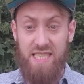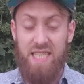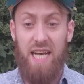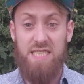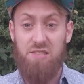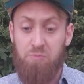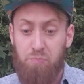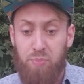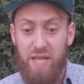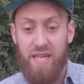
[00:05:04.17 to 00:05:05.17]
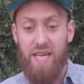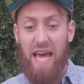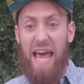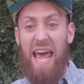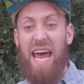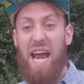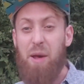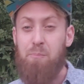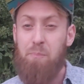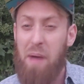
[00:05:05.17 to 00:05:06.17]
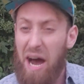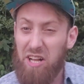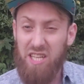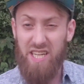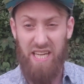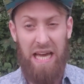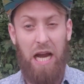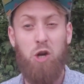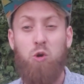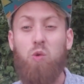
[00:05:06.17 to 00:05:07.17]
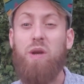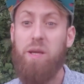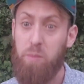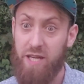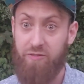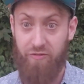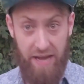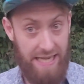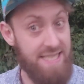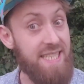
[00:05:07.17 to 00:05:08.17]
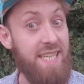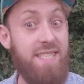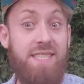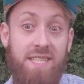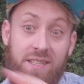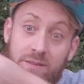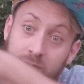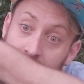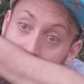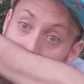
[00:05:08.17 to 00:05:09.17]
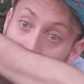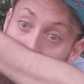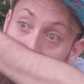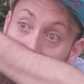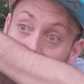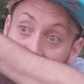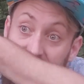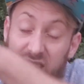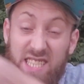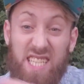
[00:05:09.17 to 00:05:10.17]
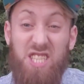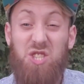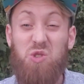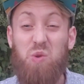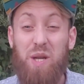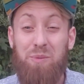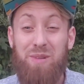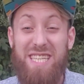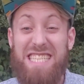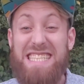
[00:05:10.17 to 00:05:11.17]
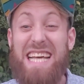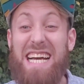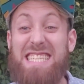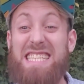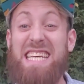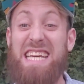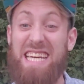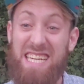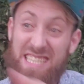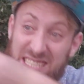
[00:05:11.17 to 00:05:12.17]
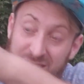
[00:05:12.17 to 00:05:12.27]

this has a big animalic creamy facet that's extremely sexy.